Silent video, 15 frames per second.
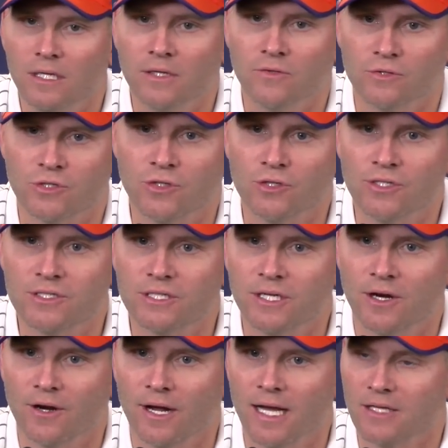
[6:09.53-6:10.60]
it was good to
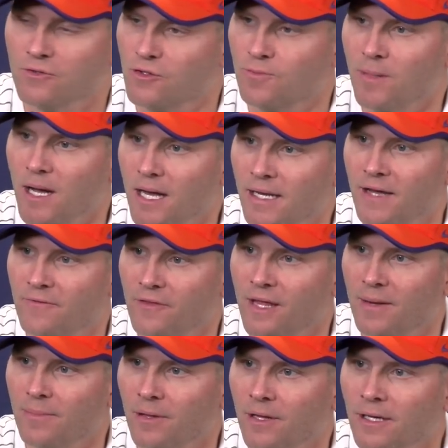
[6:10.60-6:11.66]
see our guys respond after
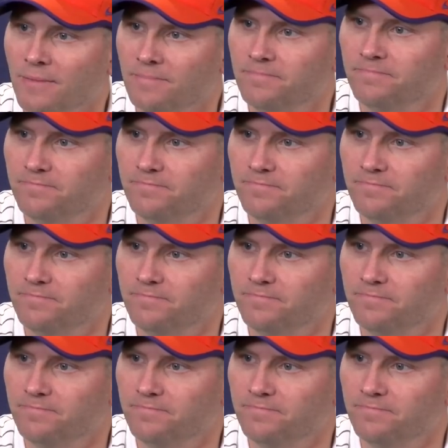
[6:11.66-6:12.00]
that play.